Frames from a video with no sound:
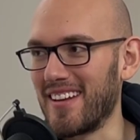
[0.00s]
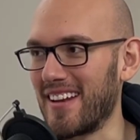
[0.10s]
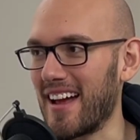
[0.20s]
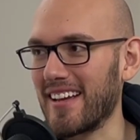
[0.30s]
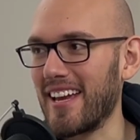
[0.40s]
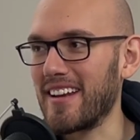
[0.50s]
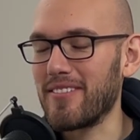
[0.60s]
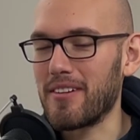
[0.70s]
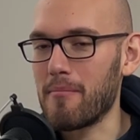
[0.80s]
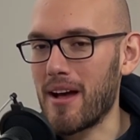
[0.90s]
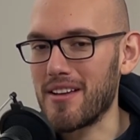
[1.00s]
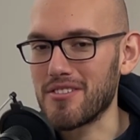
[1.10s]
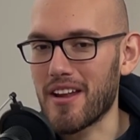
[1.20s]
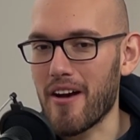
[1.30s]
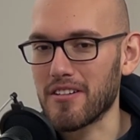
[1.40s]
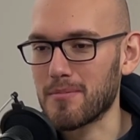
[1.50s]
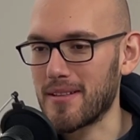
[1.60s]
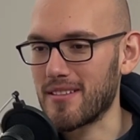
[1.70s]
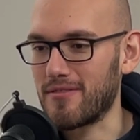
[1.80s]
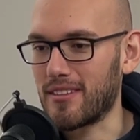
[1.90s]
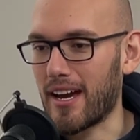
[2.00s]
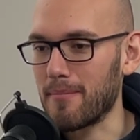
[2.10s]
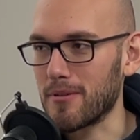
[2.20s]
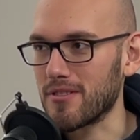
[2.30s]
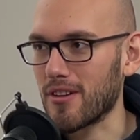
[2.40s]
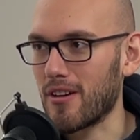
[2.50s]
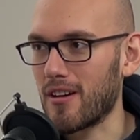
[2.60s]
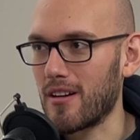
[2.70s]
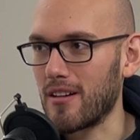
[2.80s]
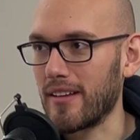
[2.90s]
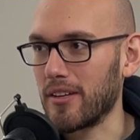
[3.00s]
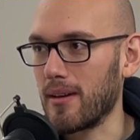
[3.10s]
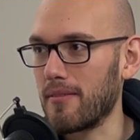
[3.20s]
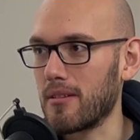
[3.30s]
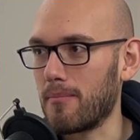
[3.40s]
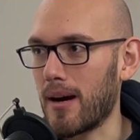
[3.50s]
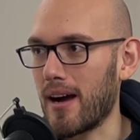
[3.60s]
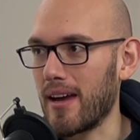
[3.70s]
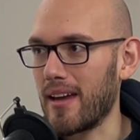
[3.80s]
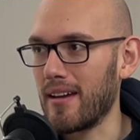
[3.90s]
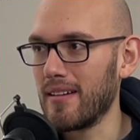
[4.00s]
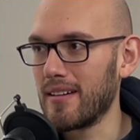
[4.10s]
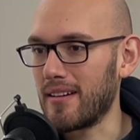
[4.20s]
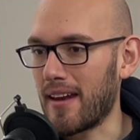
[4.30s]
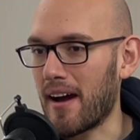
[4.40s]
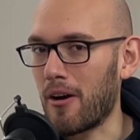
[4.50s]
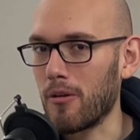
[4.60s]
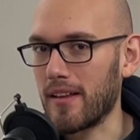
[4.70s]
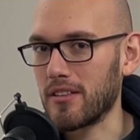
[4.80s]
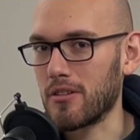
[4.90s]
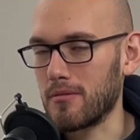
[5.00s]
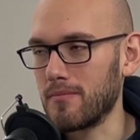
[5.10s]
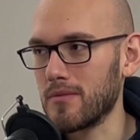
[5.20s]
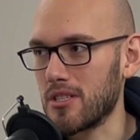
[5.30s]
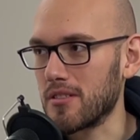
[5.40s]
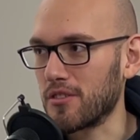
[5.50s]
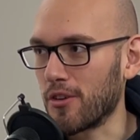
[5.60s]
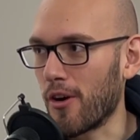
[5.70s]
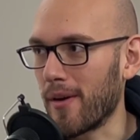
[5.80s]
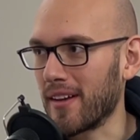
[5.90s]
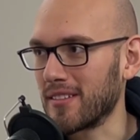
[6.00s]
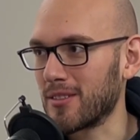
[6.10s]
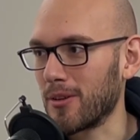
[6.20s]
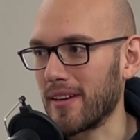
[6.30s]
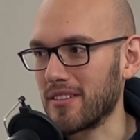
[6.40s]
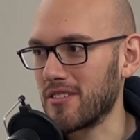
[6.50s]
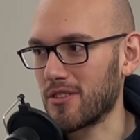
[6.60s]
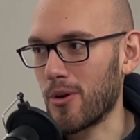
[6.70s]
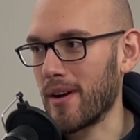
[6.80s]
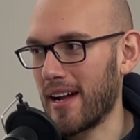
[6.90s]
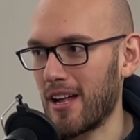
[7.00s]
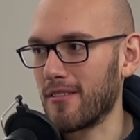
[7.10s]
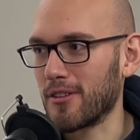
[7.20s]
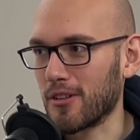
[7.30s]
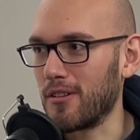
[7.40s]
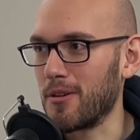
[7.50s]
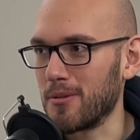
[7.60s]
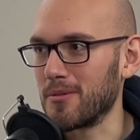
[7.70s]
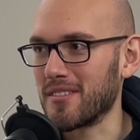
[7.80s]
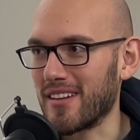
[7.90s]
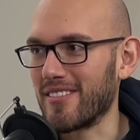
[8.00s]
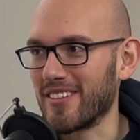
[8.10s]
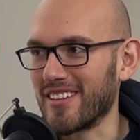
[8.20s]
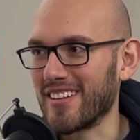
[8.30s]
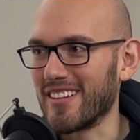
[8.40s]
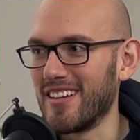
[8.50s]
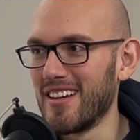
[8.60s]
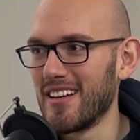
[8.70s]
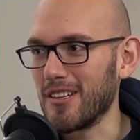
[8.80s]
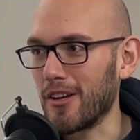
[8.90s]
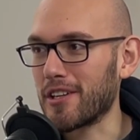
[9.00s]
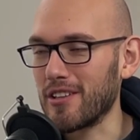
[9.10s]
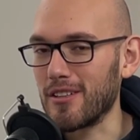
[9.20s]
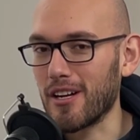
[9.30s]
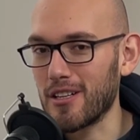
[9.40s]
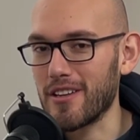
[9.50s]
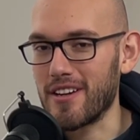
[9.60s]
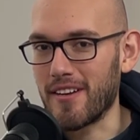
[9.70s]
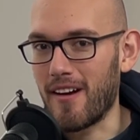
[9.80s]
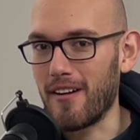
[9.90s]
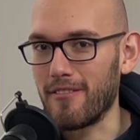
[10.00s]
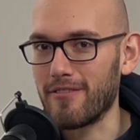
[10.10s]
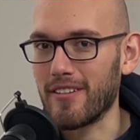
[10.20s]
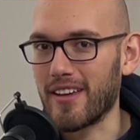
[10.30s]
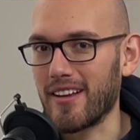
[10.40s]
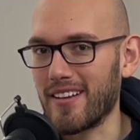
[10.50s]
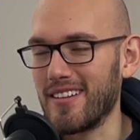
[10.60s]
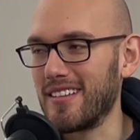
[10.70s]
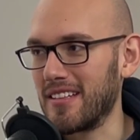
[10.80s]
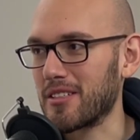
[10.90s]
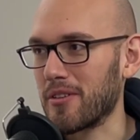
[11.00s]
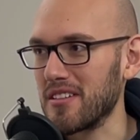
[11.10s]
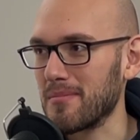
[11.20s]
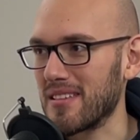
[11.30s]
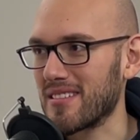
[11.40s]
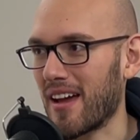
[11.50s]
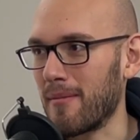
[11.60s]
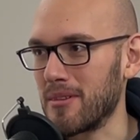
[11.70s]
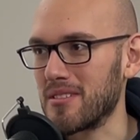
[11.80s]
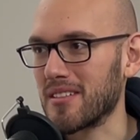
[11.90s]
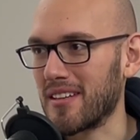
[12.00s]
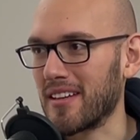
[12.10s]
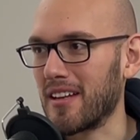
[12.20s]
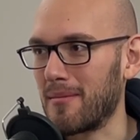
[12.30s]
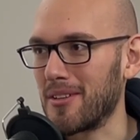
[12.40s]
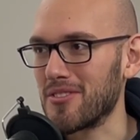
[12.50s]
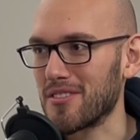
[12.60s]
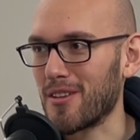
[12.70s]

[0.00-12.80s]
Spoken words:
And I can't even imagine how expensive diapers are, or like you have to buy now. Like she's growing, so like she's growing out of her clothes and everything. Luckily enough, like. It's Christmas time and she's gonna get a bunch of stuff.